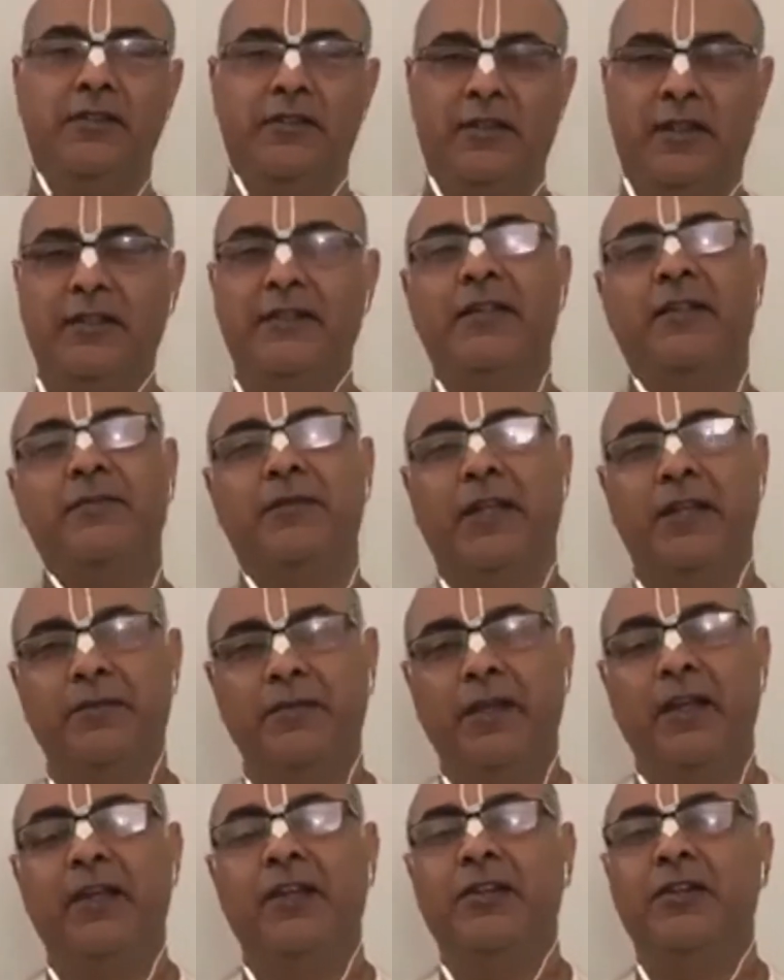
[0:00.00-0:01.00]
And sometimes
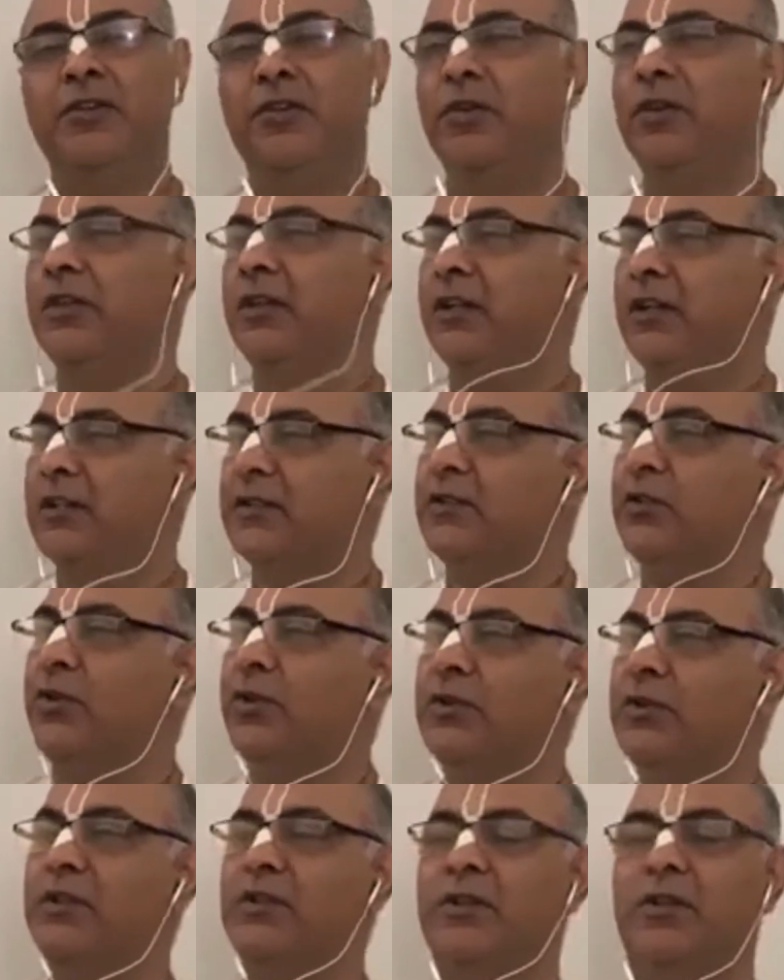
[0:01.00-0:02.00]
during the
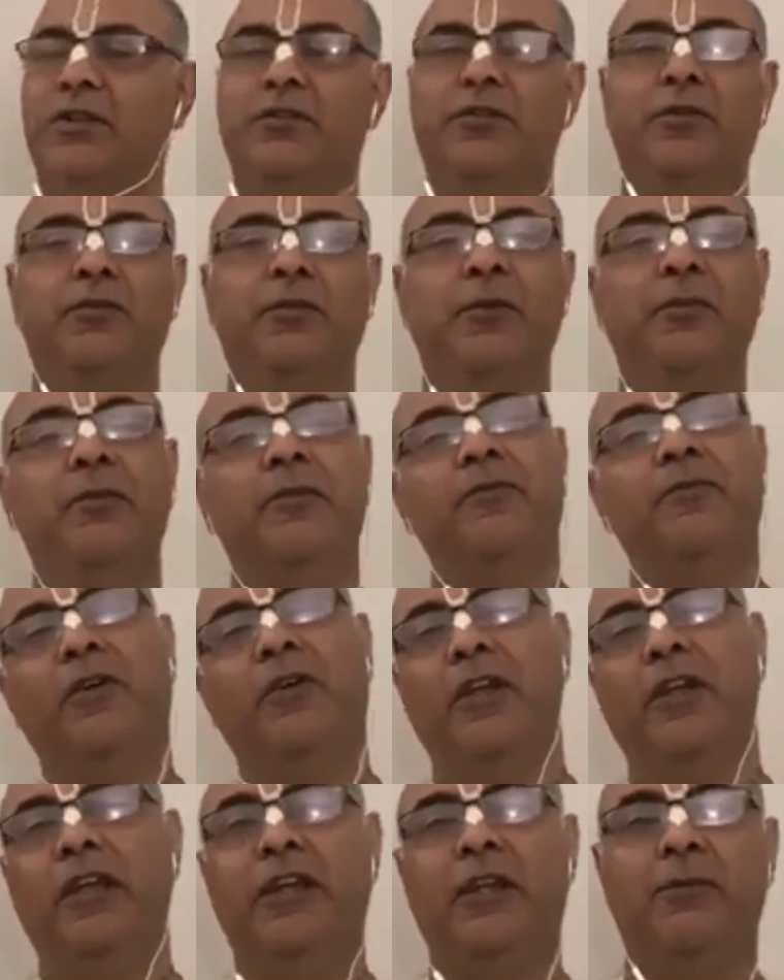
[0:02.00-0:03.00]
discourses also, people
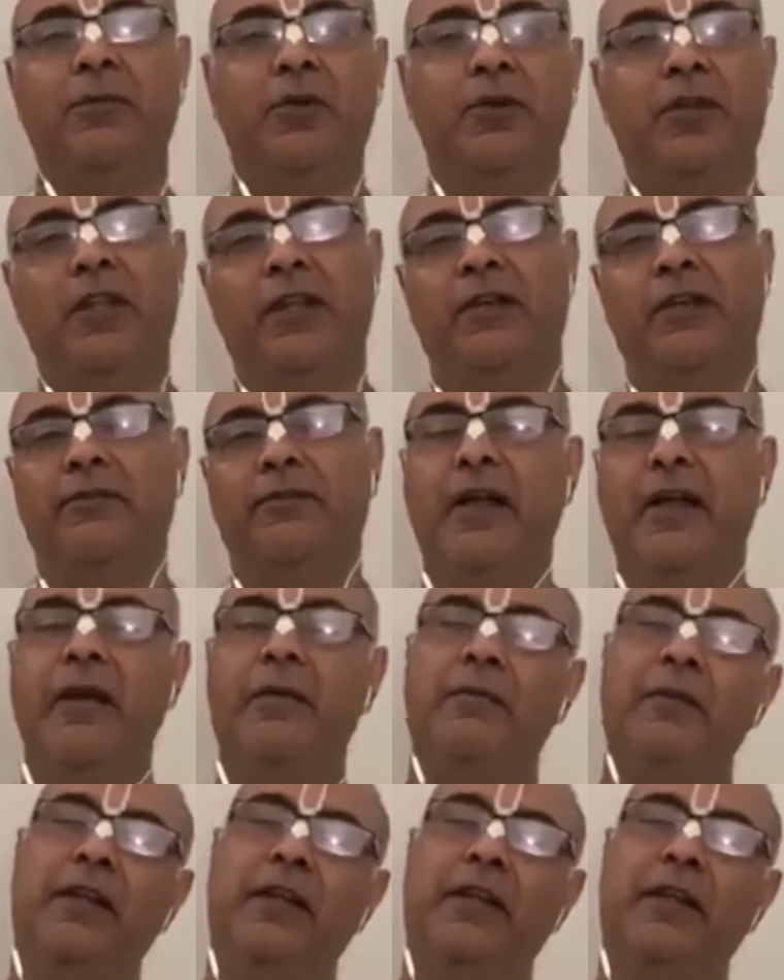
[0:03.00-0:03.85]
forget about their family,